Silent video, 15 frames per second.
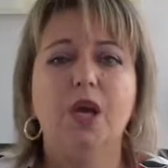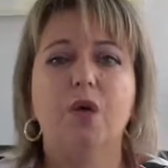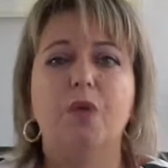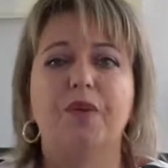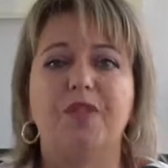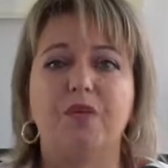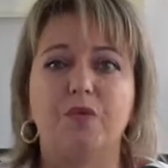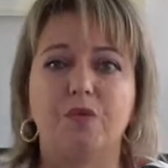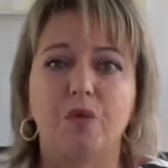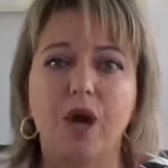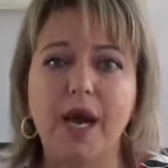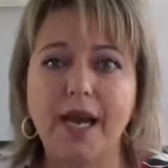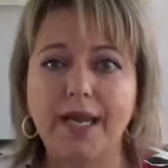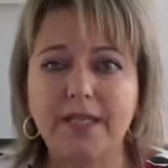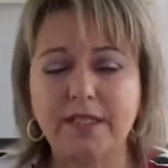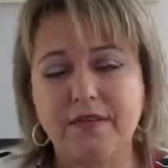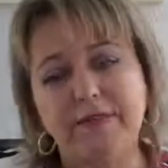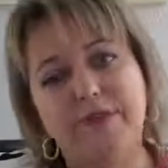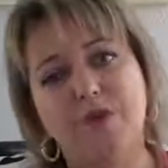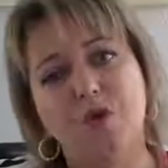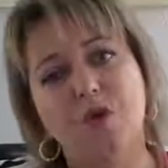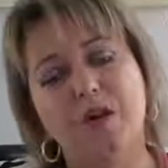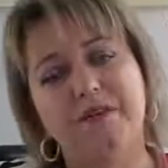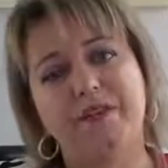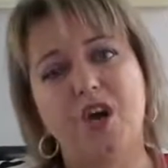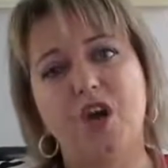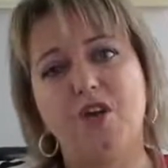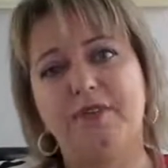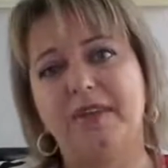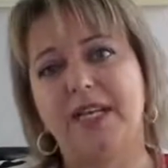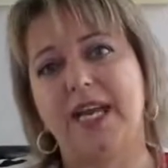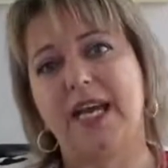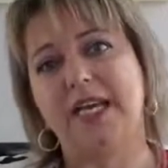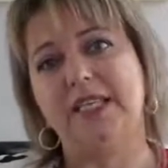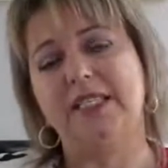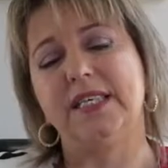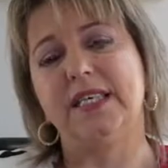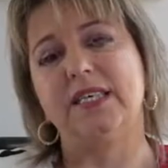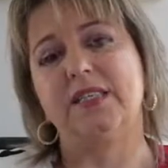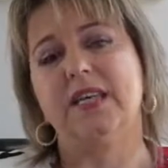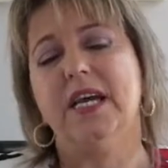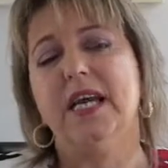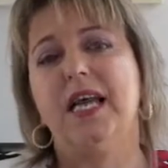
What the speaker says: with the rise and fall of COVID cases.